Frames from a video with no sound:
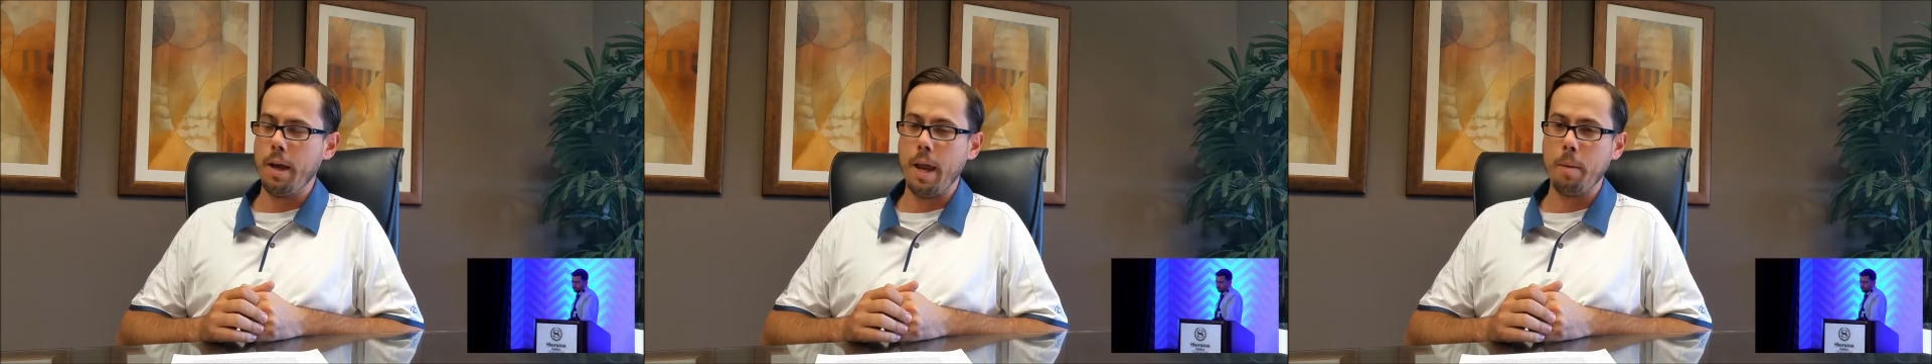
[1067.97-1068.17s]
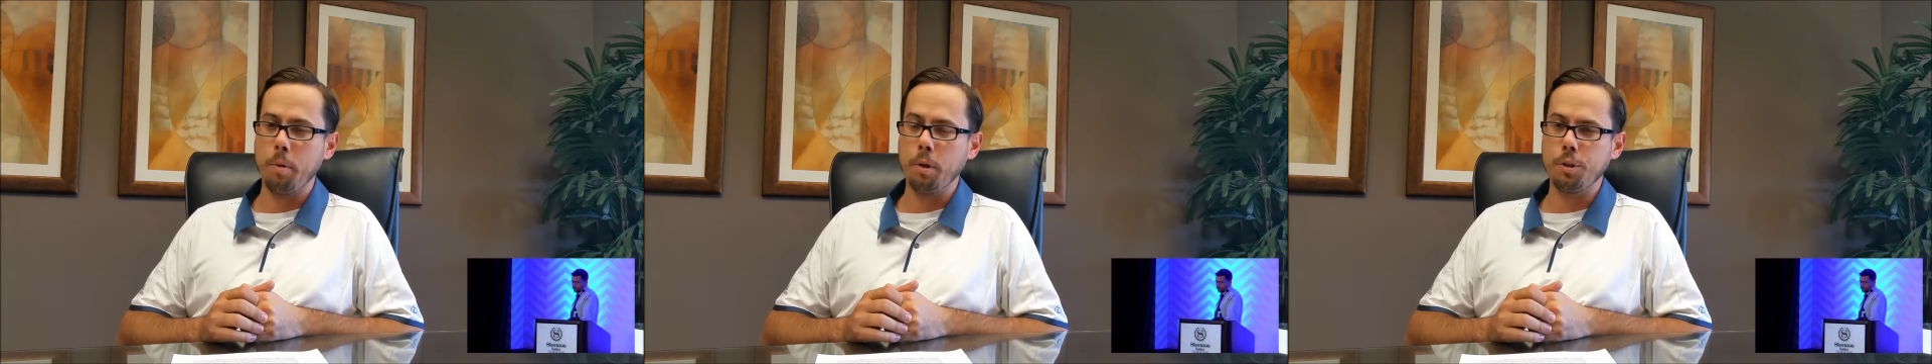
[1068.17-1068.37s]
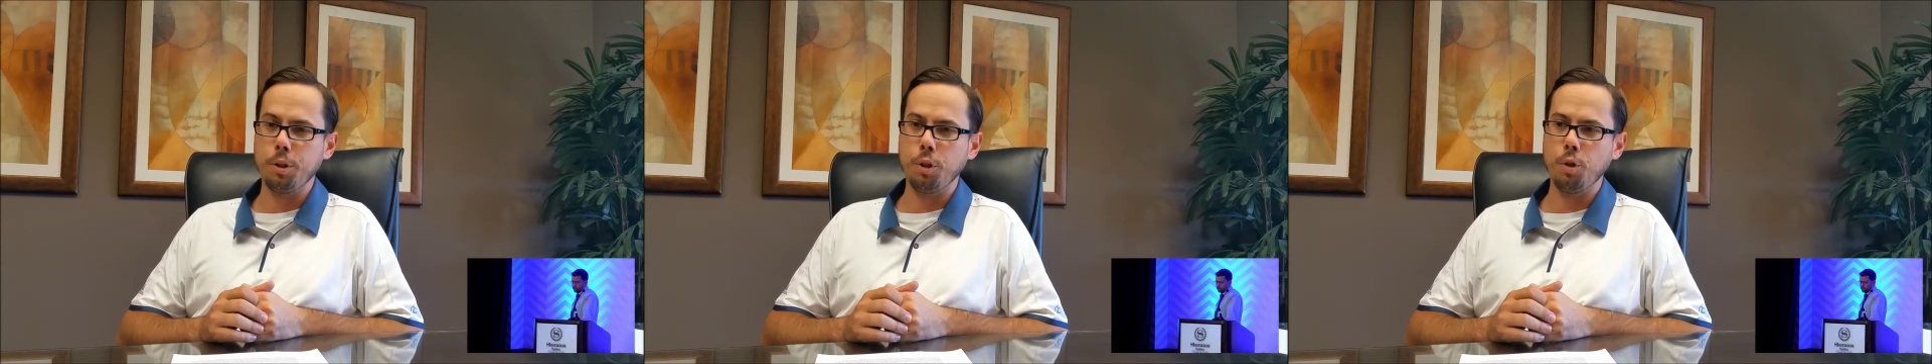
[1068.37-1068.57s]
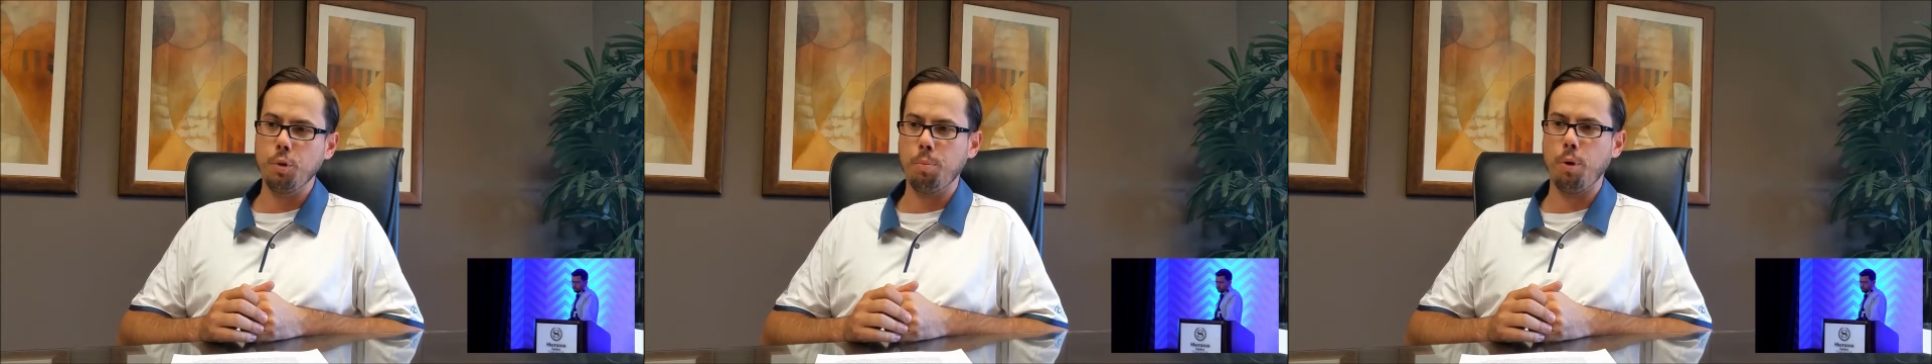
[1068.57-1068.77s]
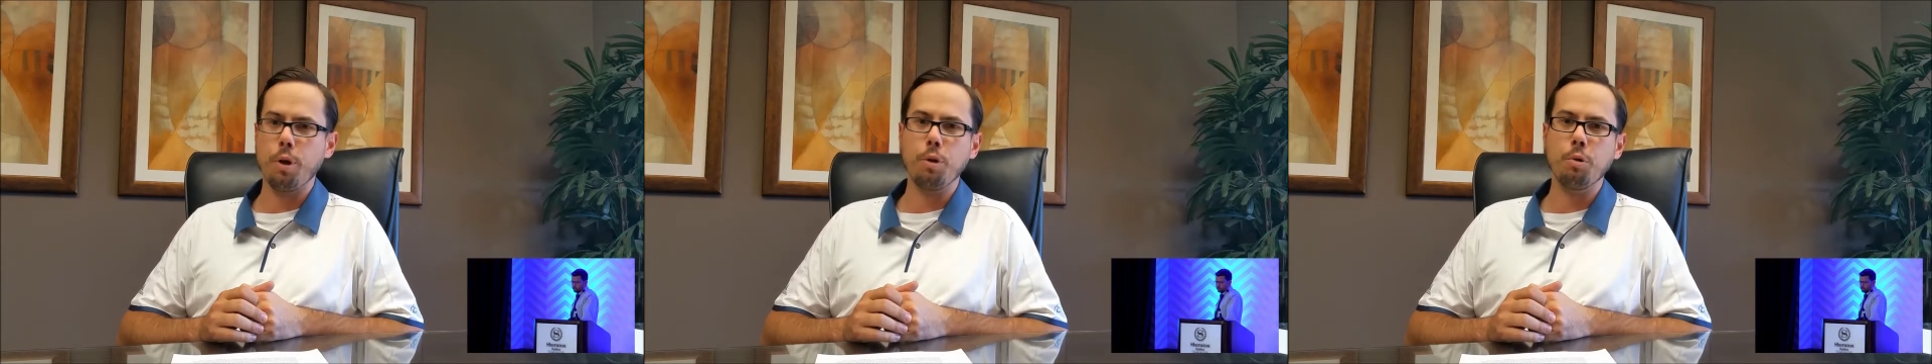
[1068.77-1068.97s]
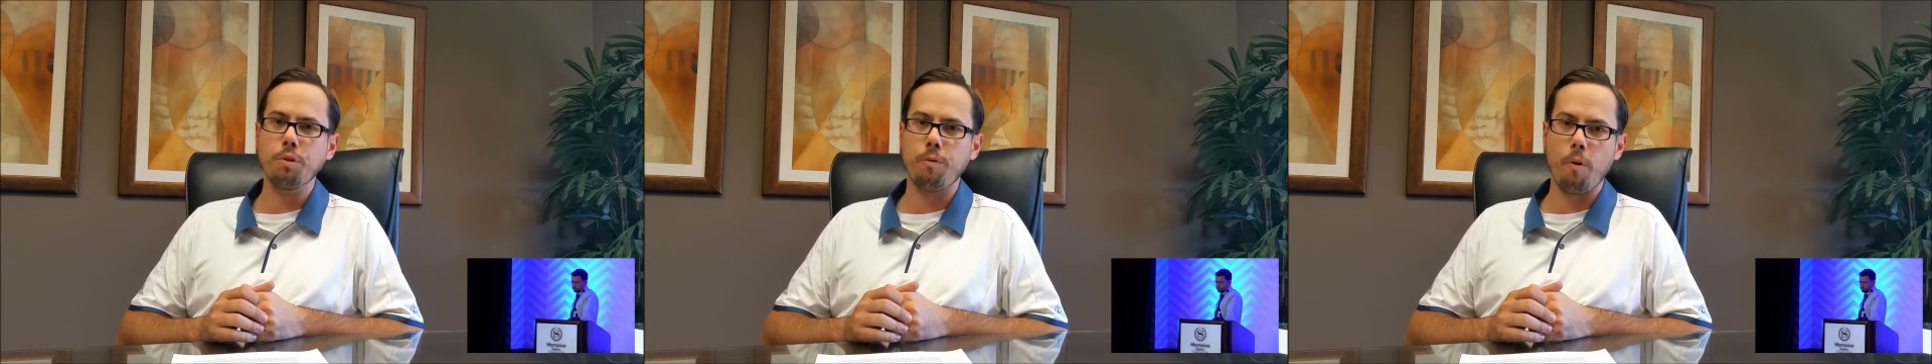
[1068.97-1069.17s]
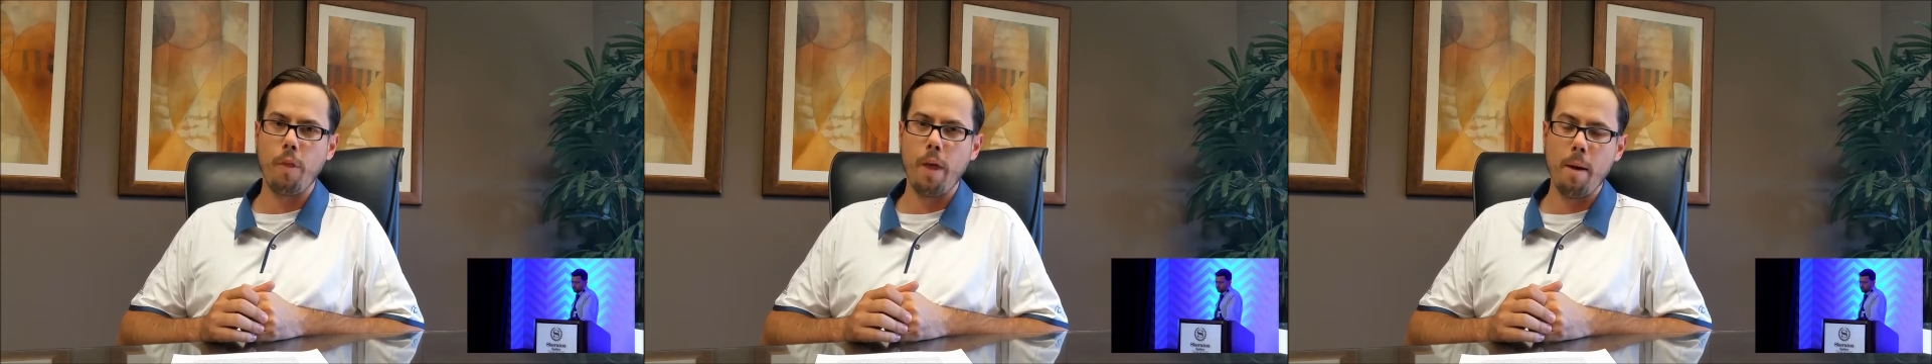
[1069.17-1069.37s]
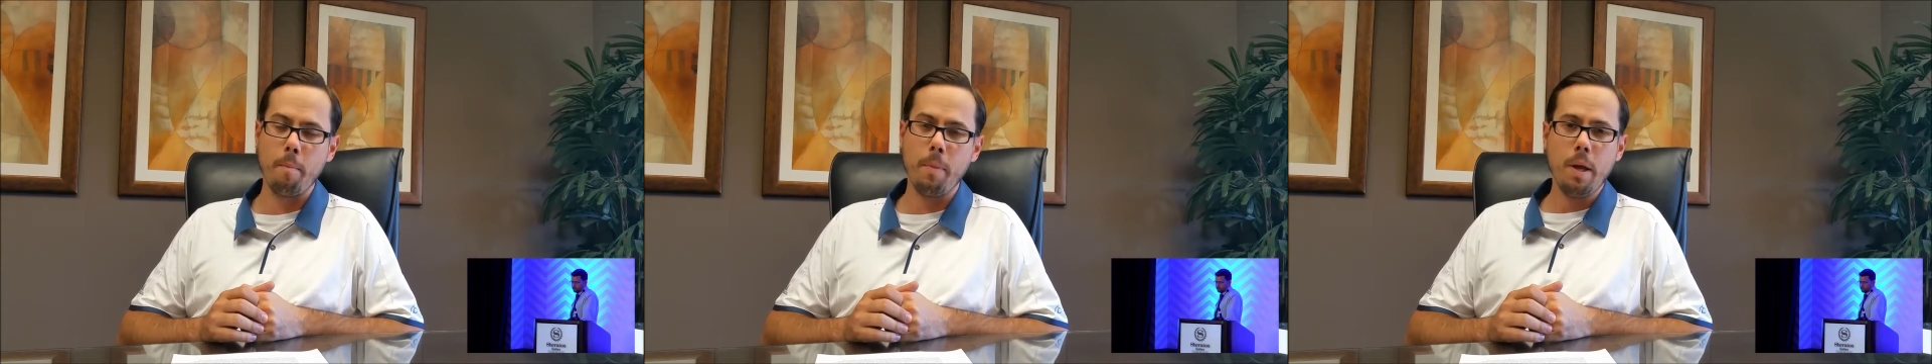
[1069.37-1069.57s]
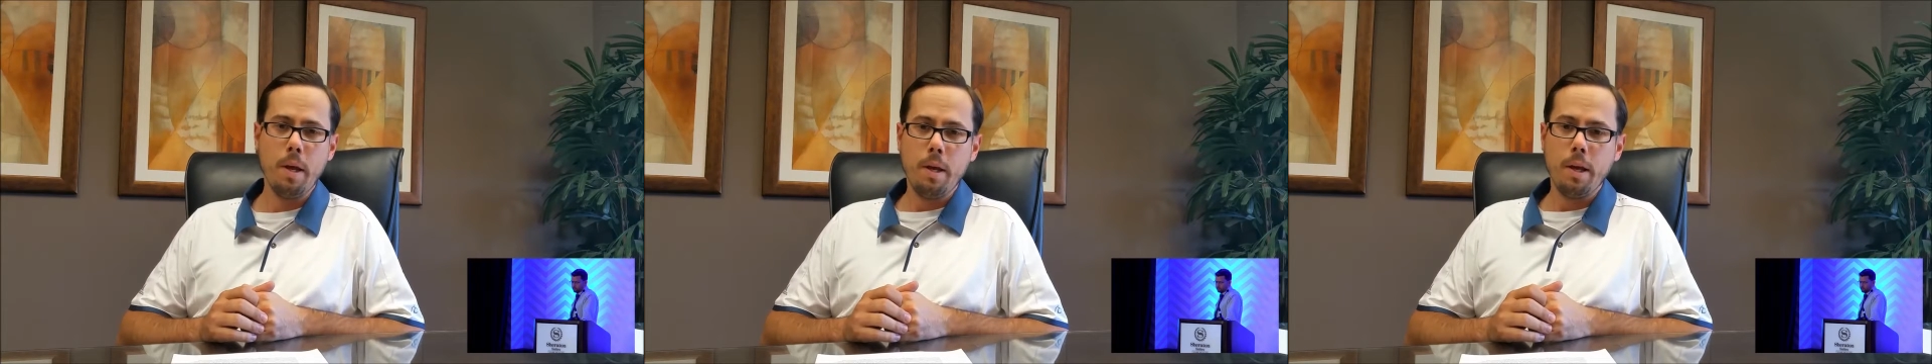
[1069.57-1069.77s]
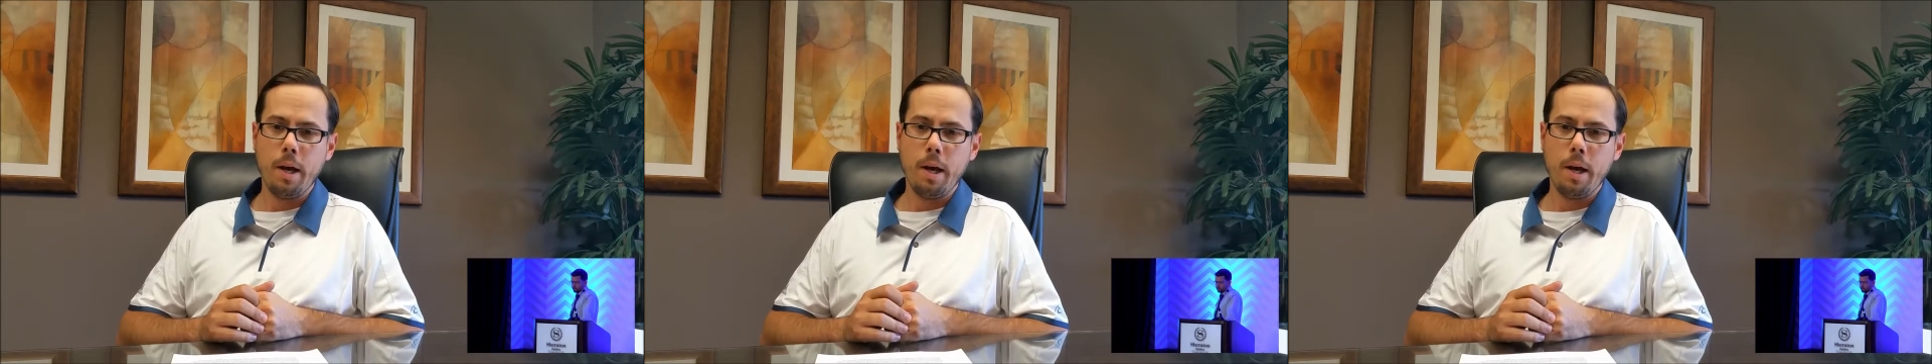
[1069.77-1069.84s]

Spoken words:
able to produce for them,